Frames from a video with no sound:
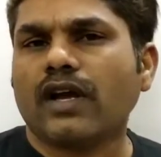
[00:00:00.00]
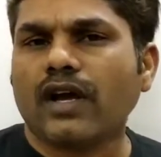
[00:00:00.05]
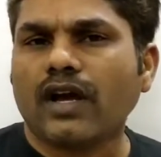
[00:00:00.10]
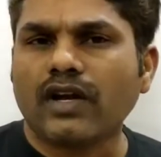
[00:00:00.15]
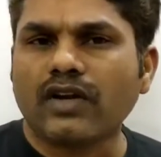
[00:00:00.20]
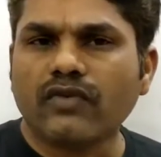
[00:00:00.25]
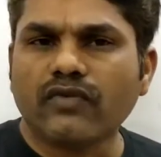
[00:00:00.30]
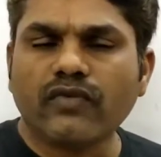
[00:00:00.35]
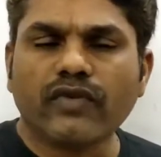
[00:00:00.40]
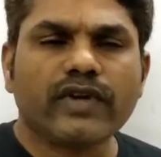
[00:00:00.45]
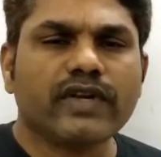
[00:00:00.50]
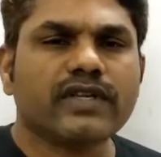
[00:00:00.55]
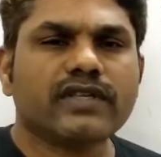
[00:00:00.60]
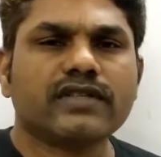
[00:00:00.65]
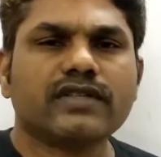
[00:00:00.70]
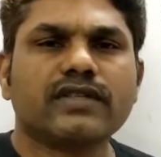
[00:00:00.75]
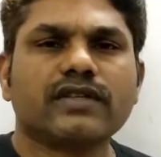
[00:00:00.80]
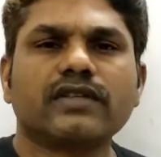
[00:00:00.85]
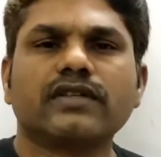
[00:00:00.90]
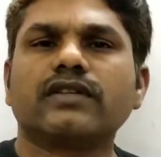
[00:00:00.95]

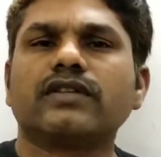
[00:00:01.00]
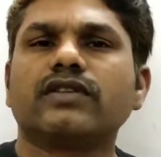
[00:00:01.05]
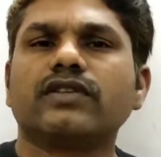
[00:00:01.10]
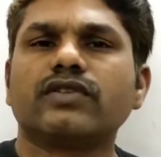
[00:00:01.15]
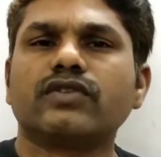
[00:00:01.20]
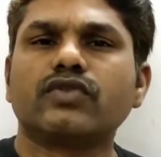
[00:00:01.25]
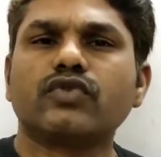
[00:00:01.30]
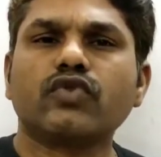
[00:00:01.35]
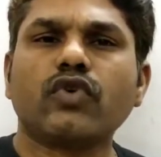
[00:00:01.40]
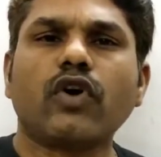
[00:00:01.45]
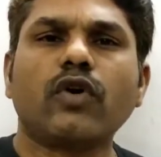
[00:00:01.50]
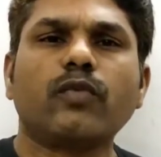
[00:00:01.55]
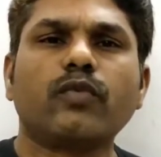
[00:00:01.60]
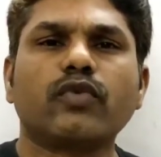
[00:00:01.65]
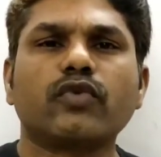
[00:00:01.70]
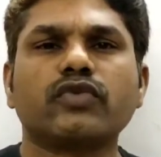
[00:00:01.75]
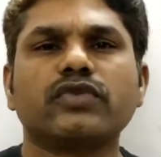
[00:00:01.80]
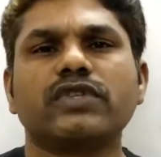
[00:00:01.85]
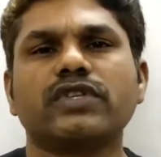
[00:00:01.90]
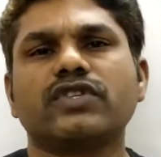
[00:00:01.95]
advise to
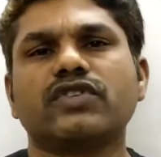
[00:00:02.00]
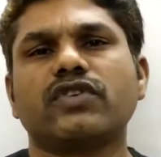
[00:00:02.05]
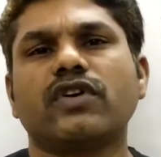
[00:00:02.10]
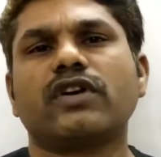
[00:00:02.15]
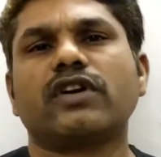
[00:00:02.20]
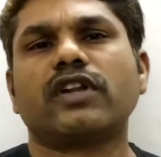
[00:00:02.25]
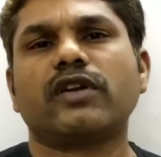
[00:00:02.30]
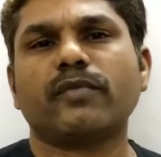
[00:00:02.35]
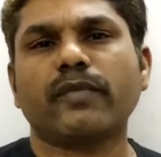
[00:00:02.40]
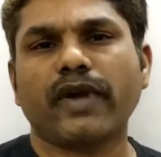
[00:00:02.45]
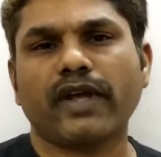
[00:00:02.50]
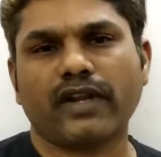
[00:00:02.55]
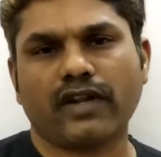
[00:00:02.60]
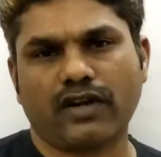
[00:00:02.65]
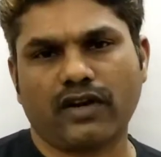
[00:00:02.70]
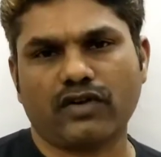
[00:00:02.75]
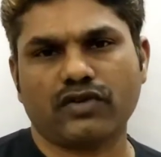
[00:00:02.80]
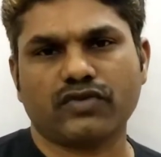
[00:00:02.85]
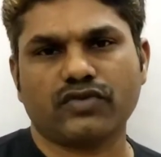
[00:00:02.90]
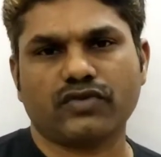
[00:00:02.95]
approach the shorter manner
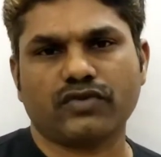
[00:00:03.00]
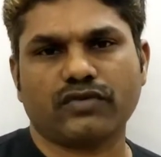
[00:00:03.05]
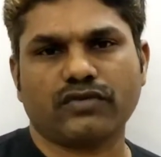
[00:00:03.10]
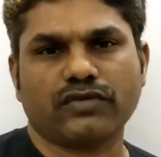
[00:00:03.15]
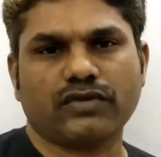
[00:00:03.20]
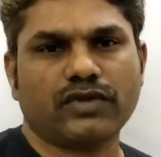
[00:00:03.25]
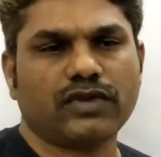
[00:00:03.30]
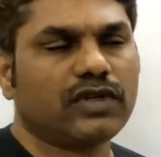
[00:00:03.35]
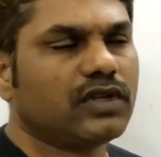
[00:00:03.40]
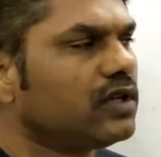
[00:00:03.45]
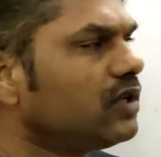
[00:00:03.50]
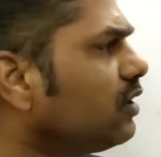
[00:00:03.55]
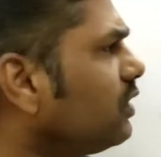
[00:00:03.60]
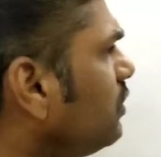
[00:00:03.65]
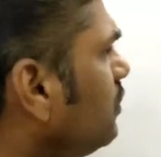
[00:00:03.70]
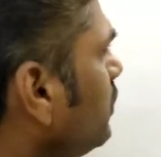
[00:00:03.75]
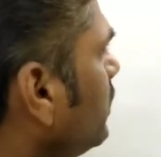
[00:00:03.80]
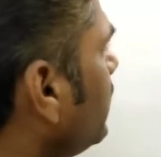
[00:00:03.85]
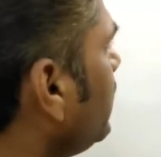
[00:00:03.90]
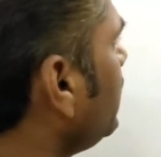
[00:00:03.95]
also.
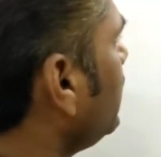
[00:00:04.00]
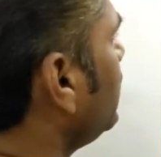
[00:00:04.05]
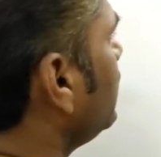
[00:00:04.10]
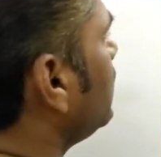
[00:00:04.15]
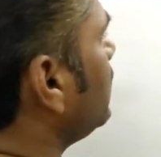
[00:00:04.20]
Okay,